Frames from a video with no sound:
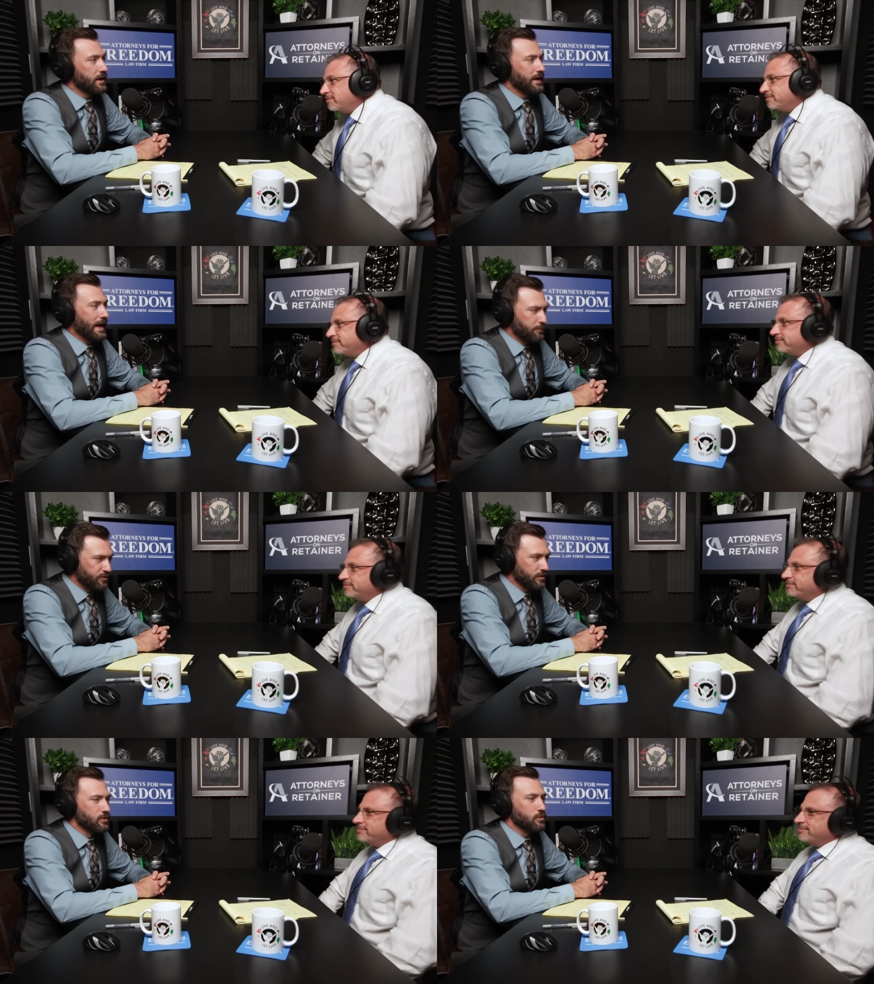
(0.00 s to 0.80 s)
Speaker 1: Yeah,
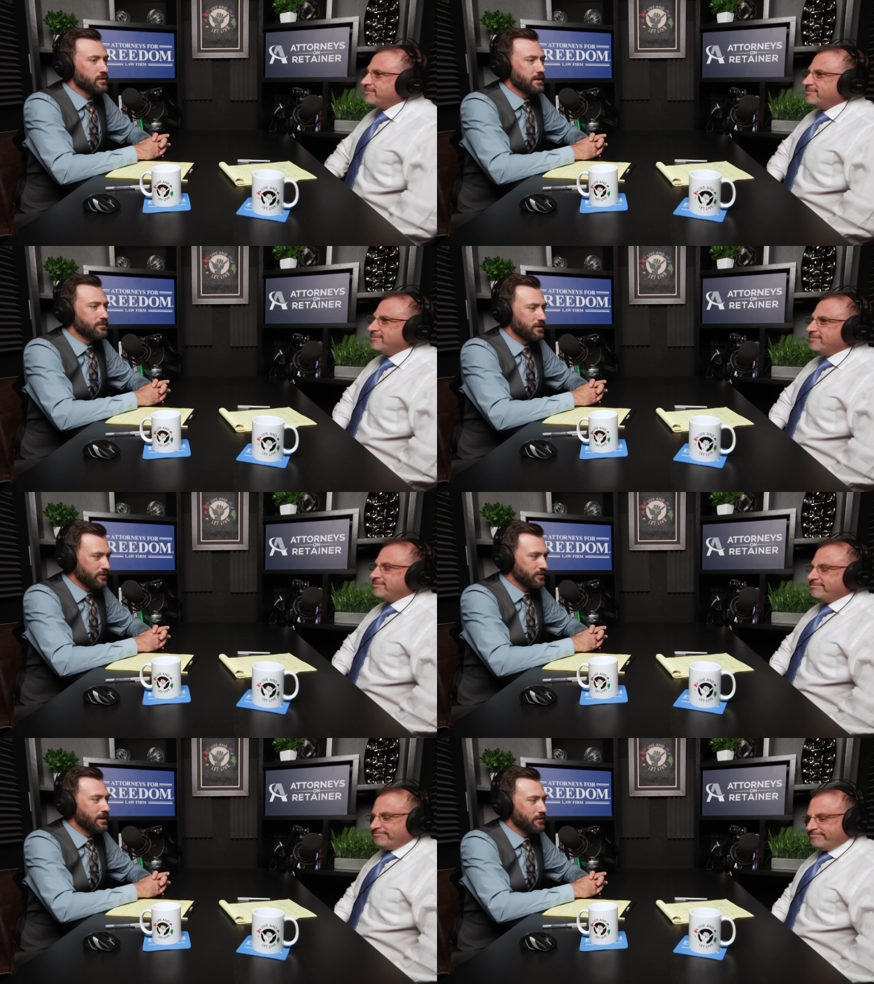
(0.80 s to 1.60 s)
absolutely. If
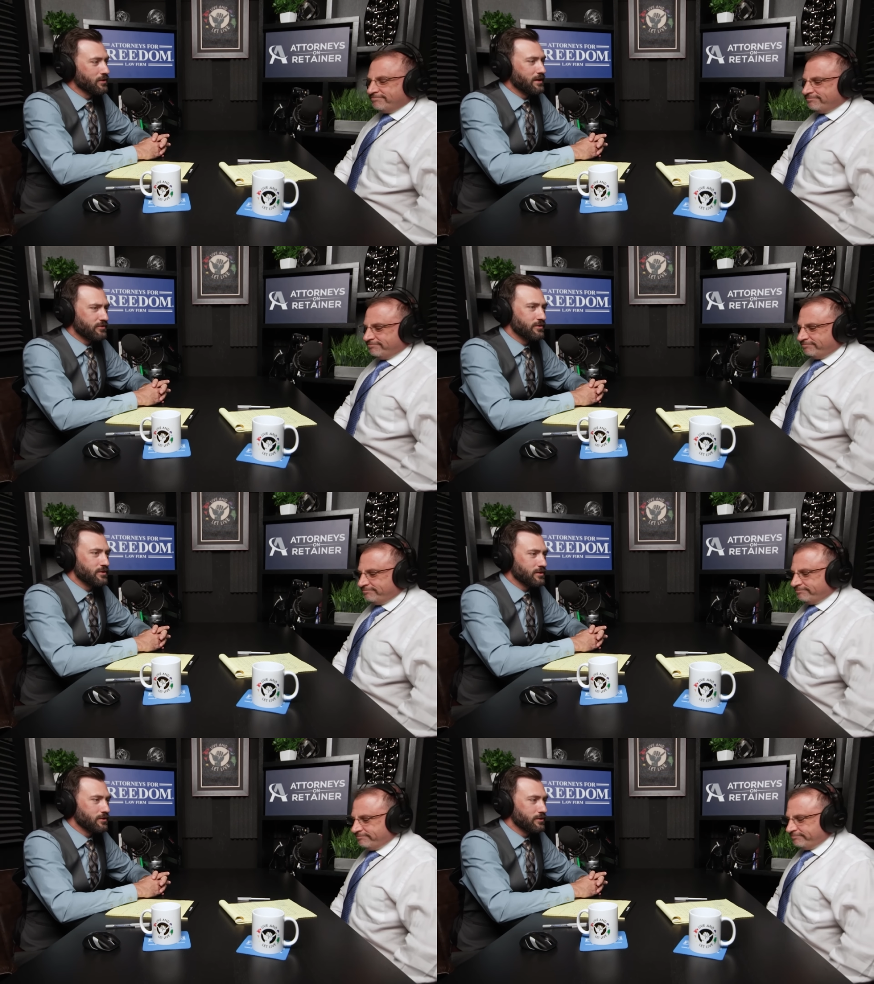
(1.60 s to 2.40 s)
there's another lesson you
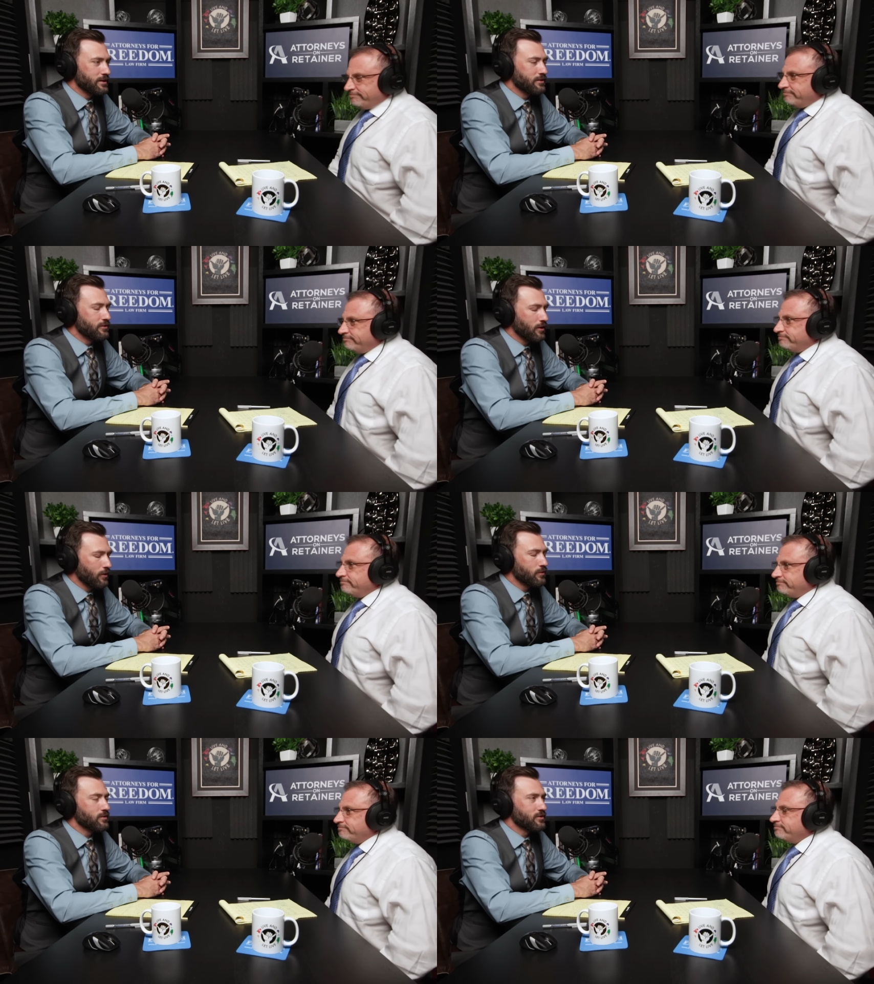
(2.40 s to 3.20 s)
could learn here,
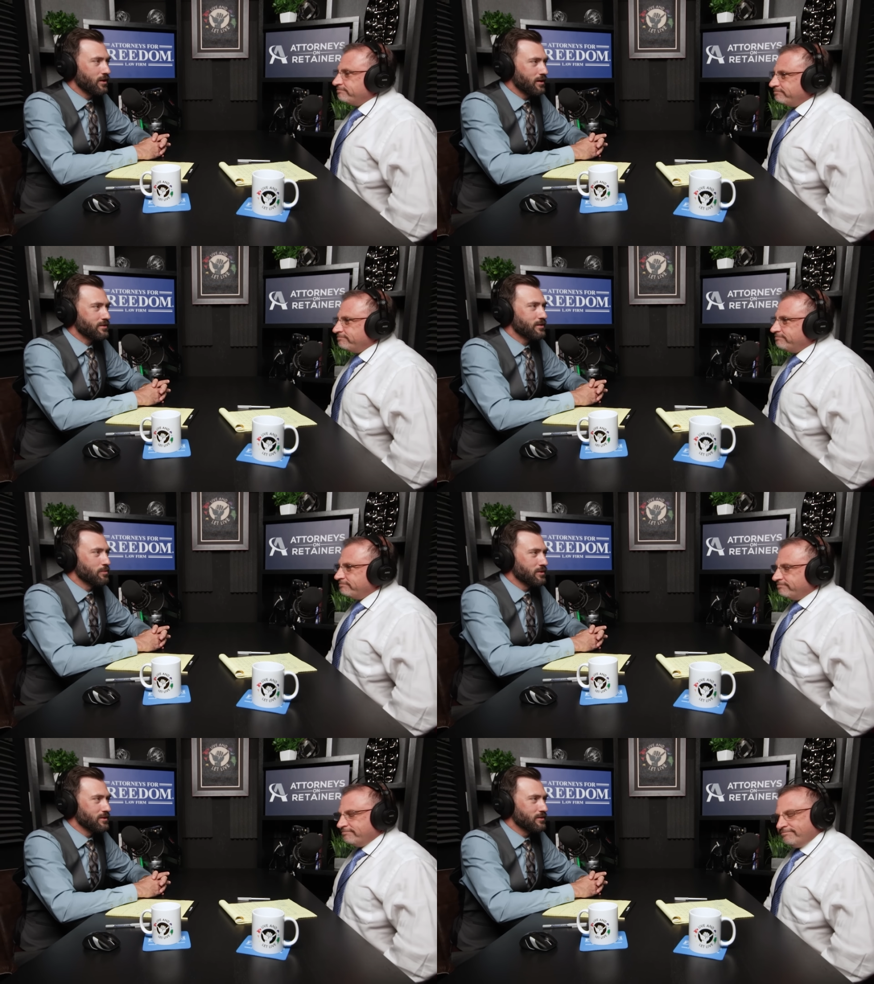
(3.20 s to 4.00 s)
don't talk to the
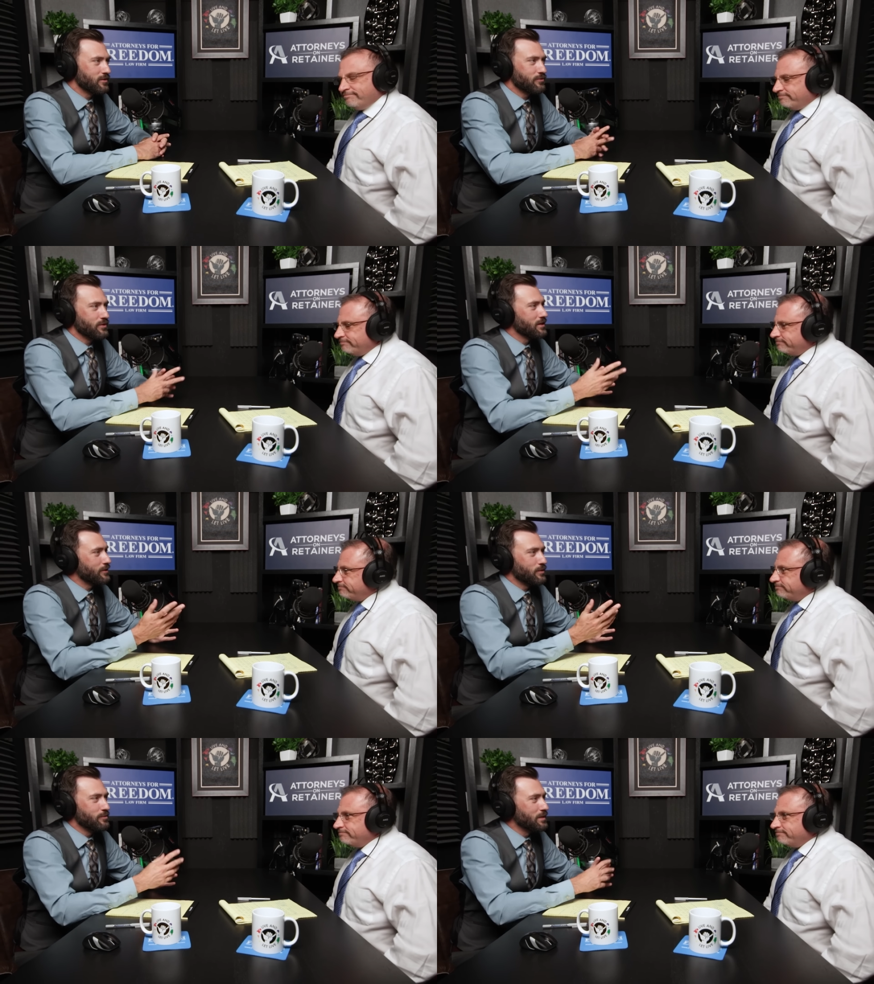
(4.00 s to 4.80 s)
police. I feel
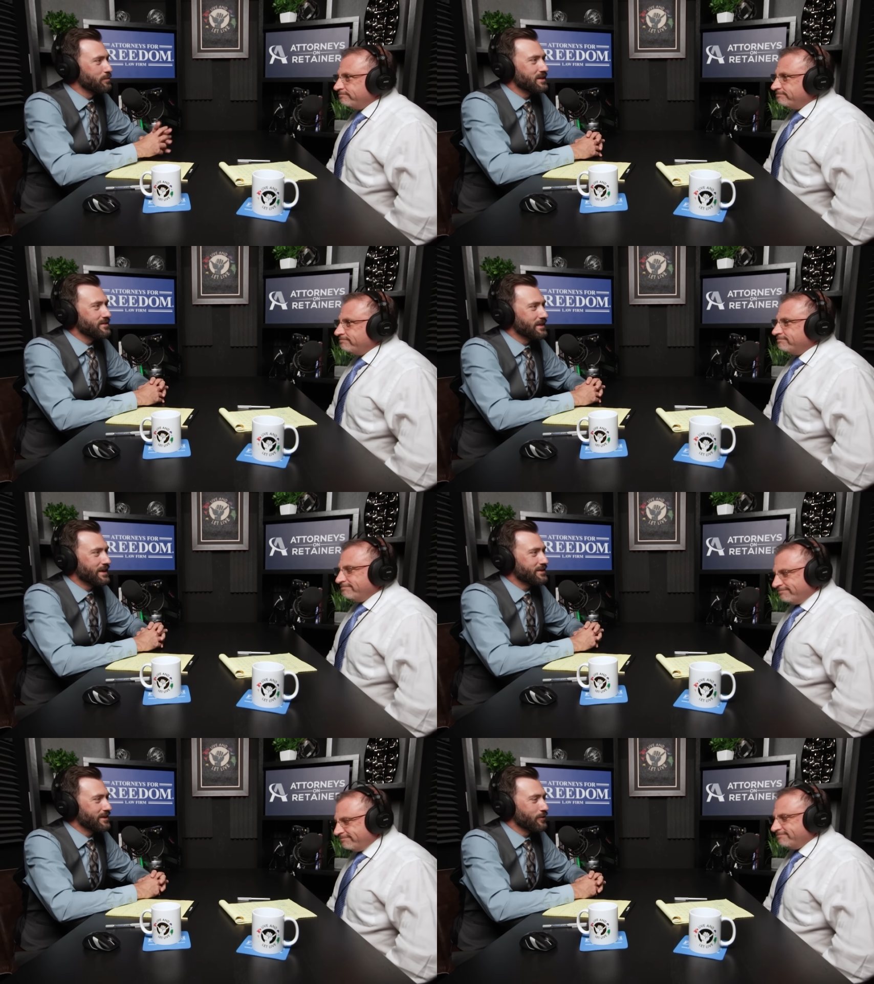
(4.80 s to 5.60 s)
like we've been beating
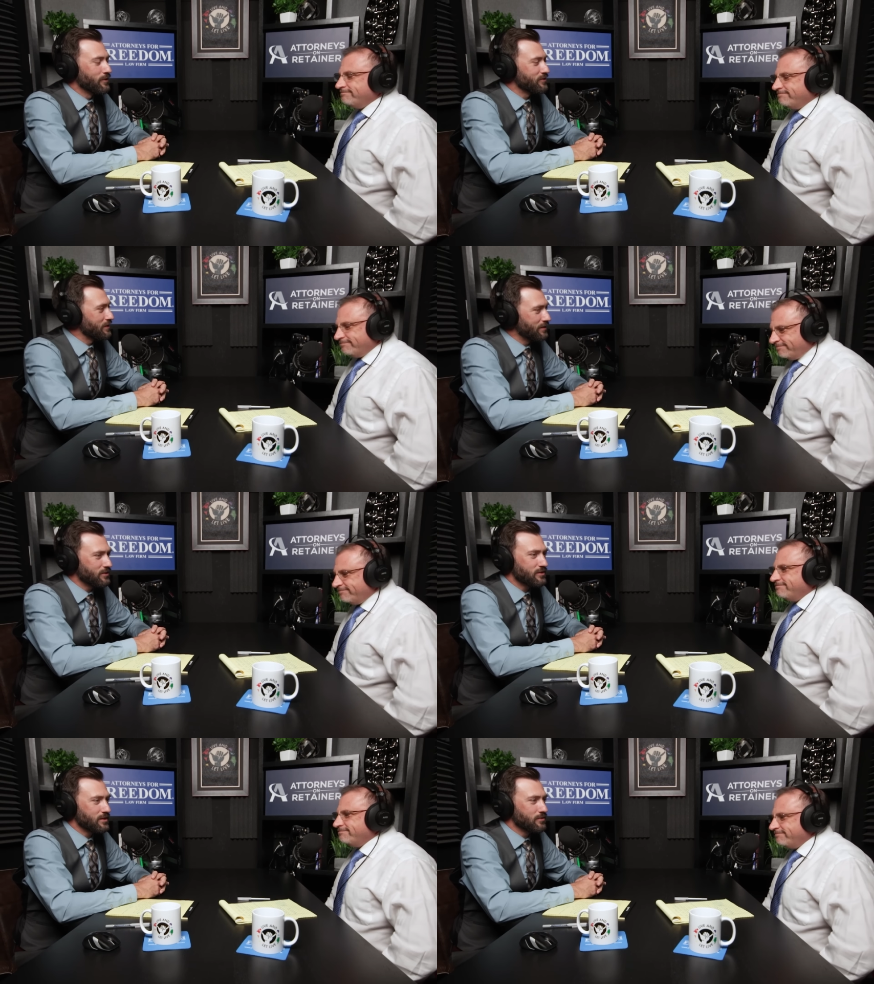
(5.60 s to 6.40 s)
that dead horse in every
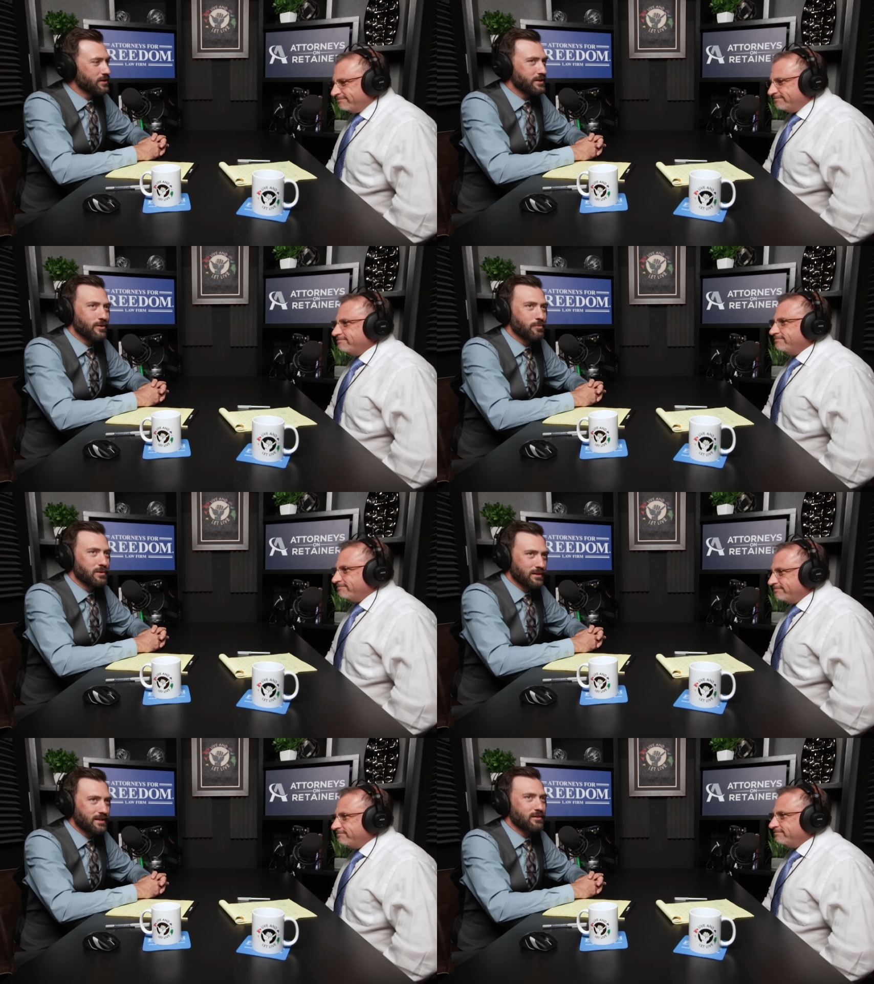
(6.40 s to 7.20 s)
single video,
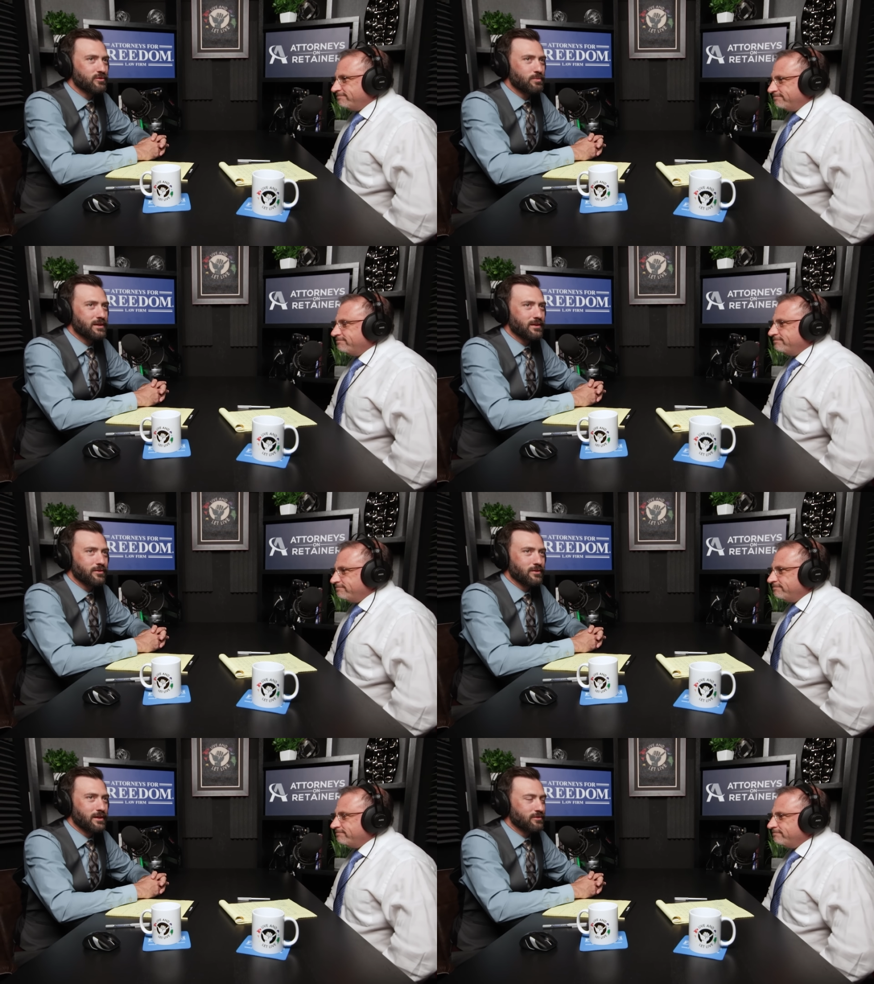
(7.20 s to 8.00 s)
but let this be
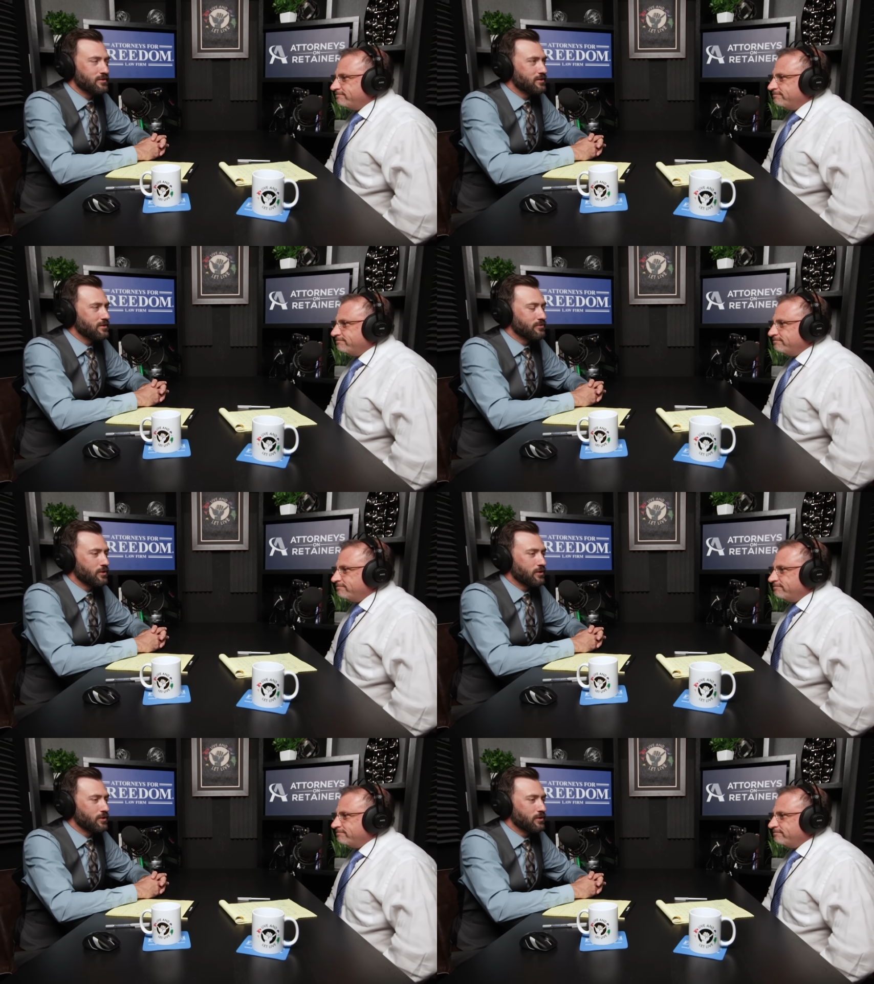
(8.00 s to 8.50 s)
another lesson to you